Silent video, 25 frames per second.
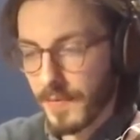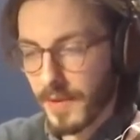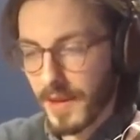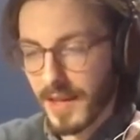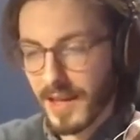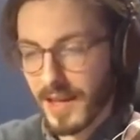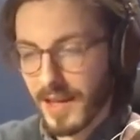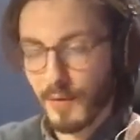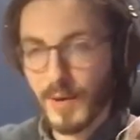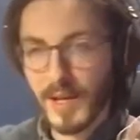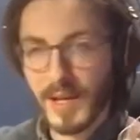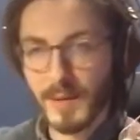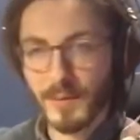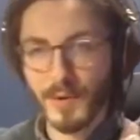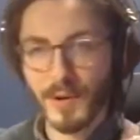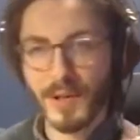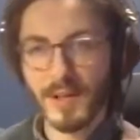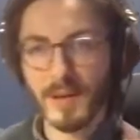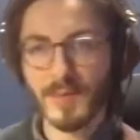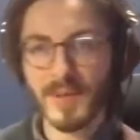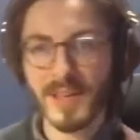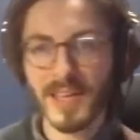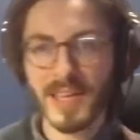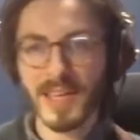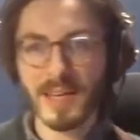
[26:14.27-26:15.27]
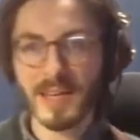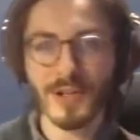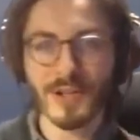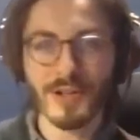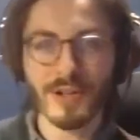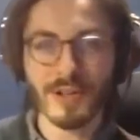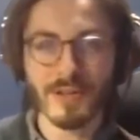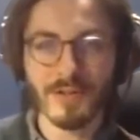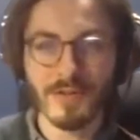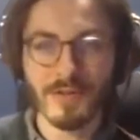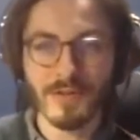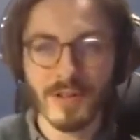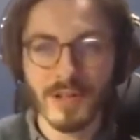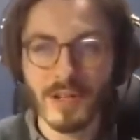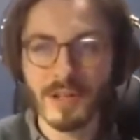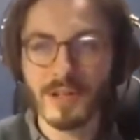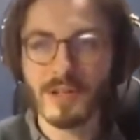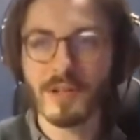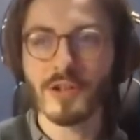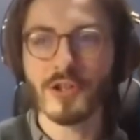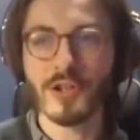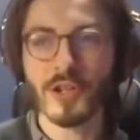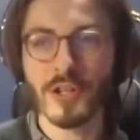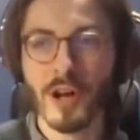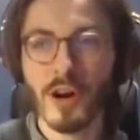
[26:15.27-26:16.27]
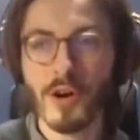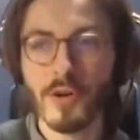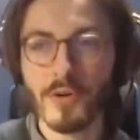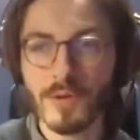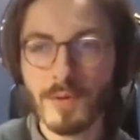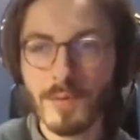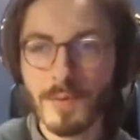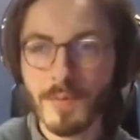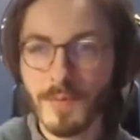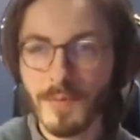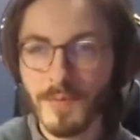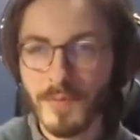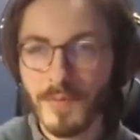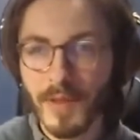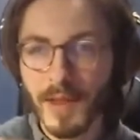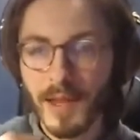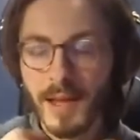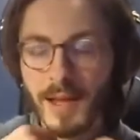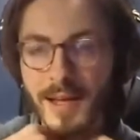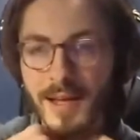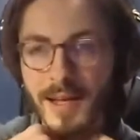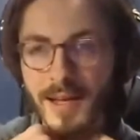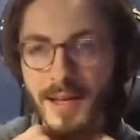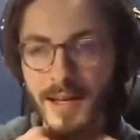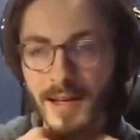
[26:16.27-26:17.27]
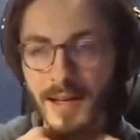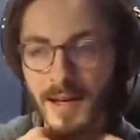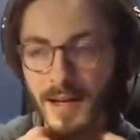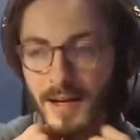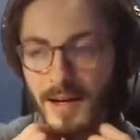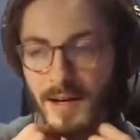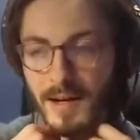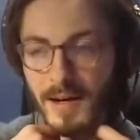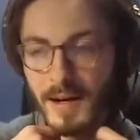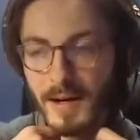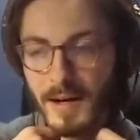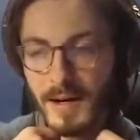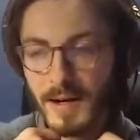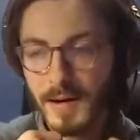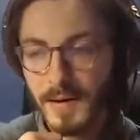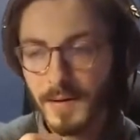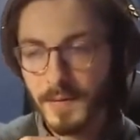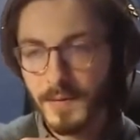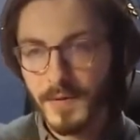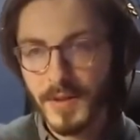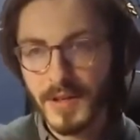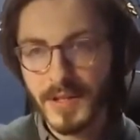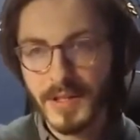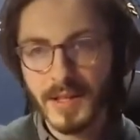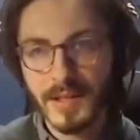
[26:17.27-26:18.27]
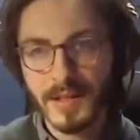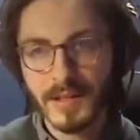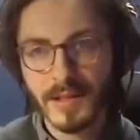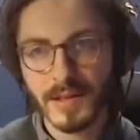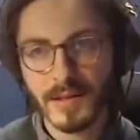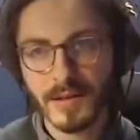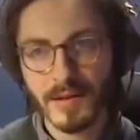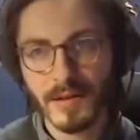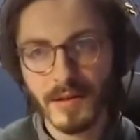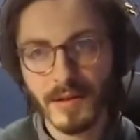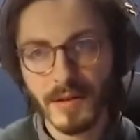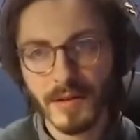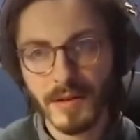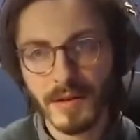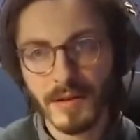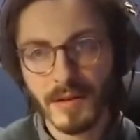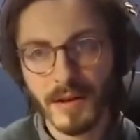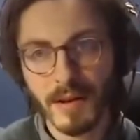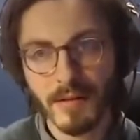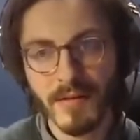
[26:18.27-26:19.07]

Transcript: If we can pull up the image of the chaconne, this is a